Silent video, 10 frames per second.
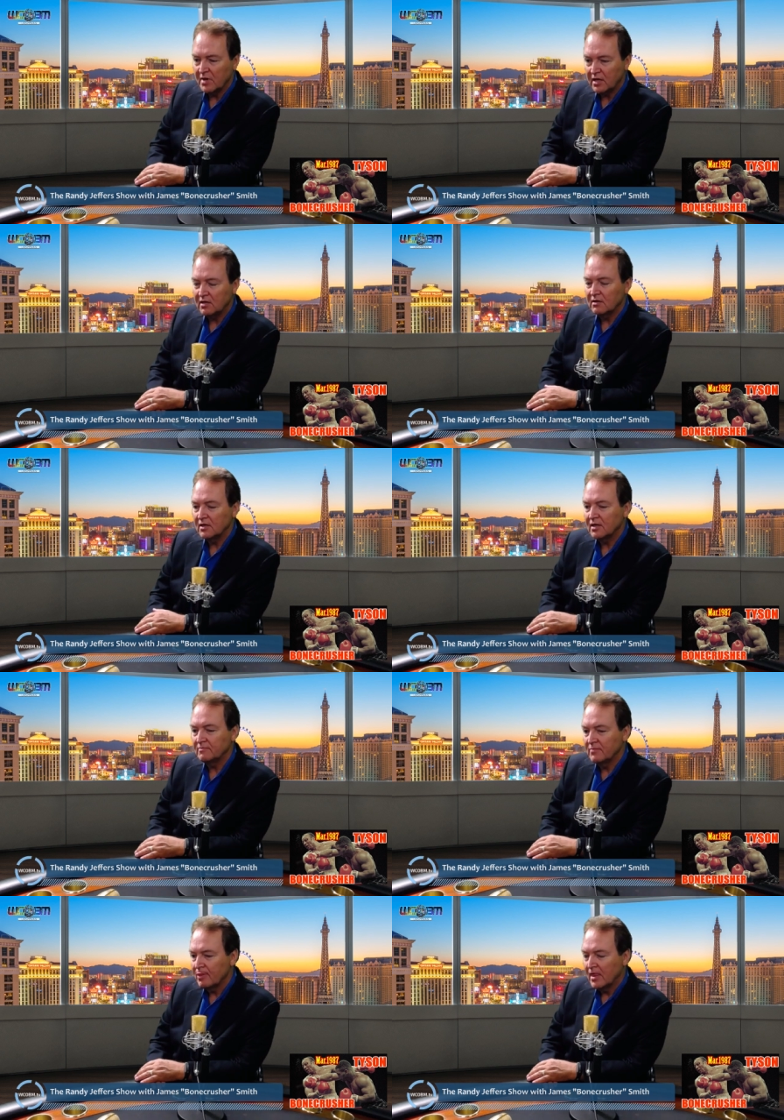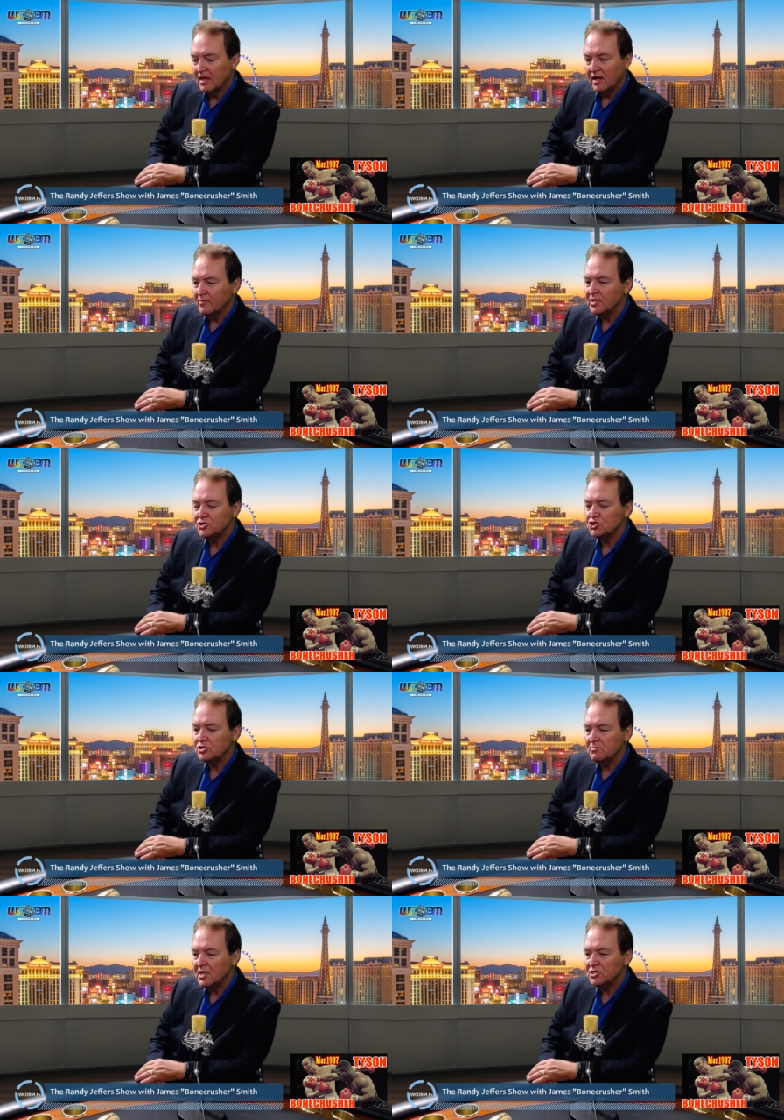Pacquiao, yeah. I mean, it's just
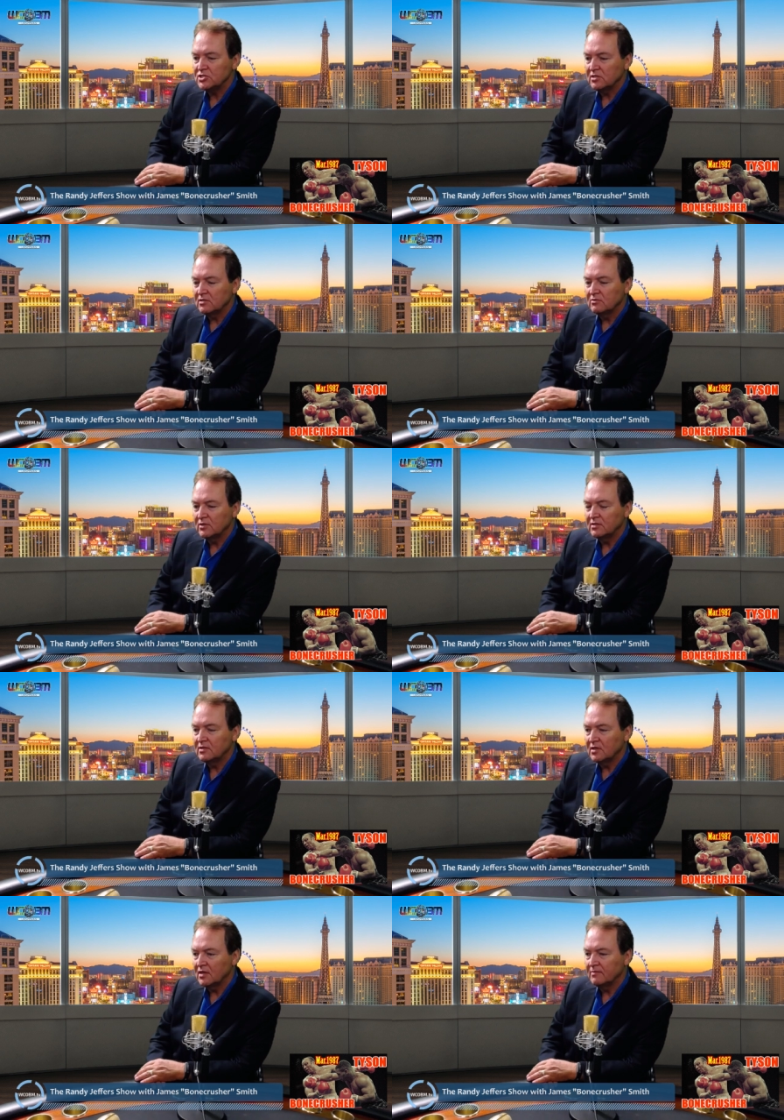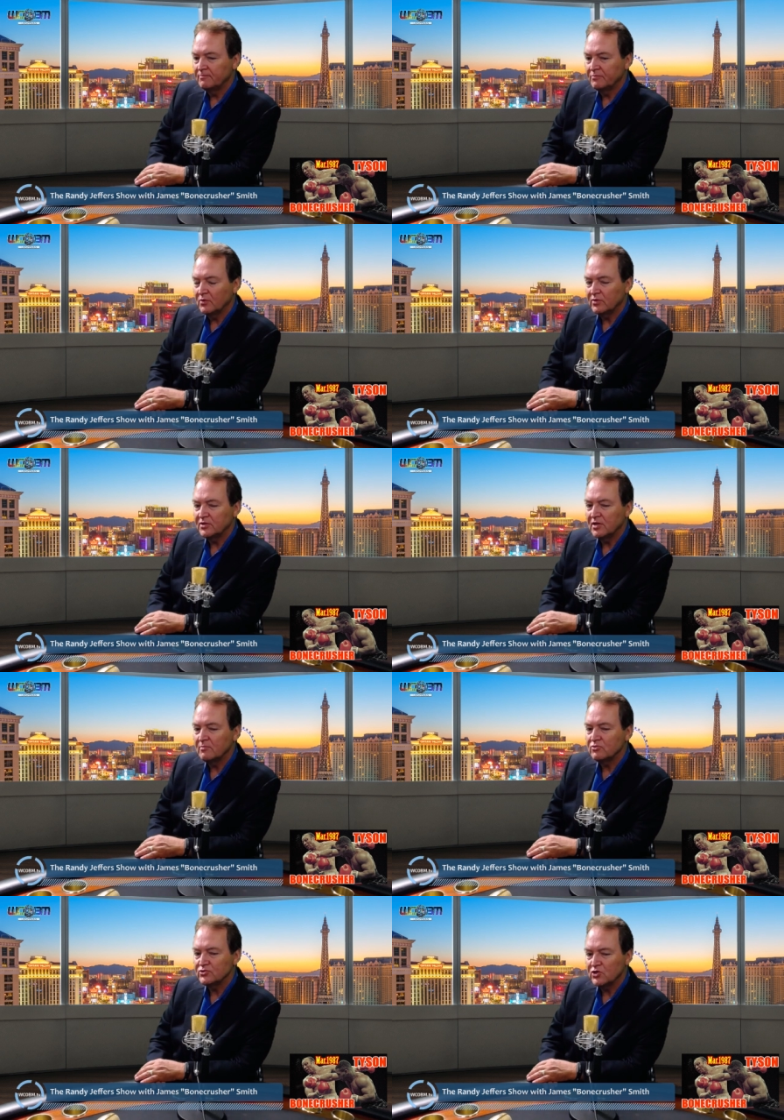amazing what the
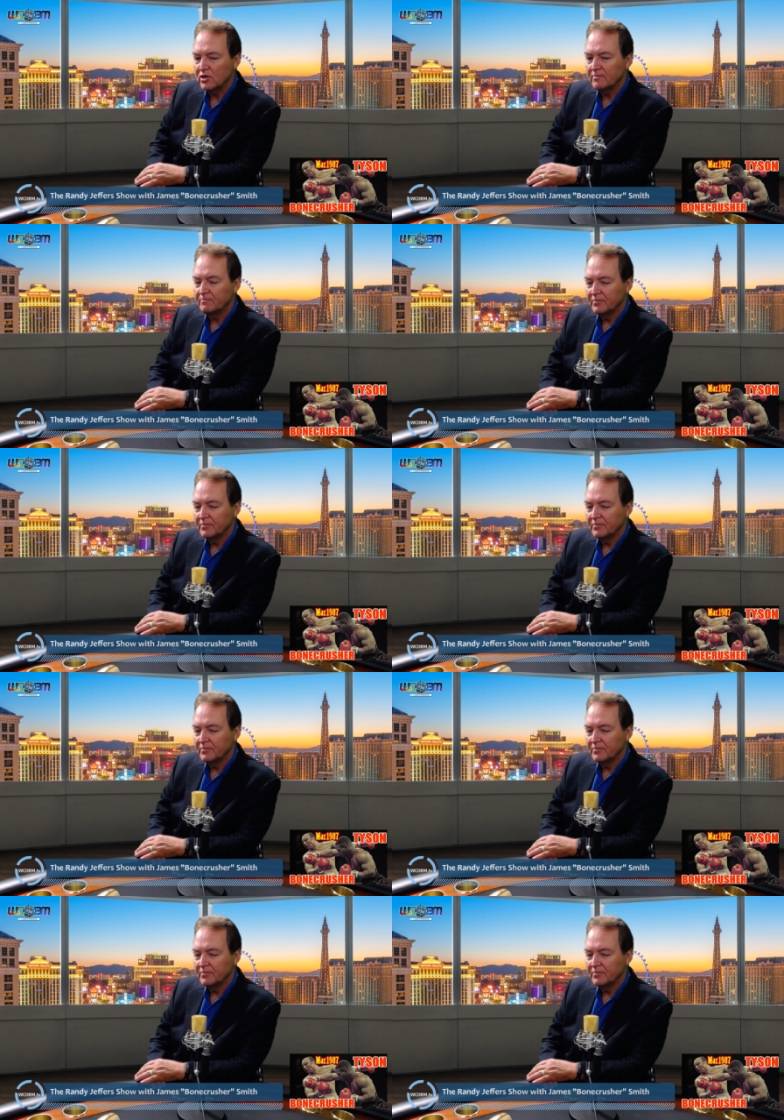numbers are.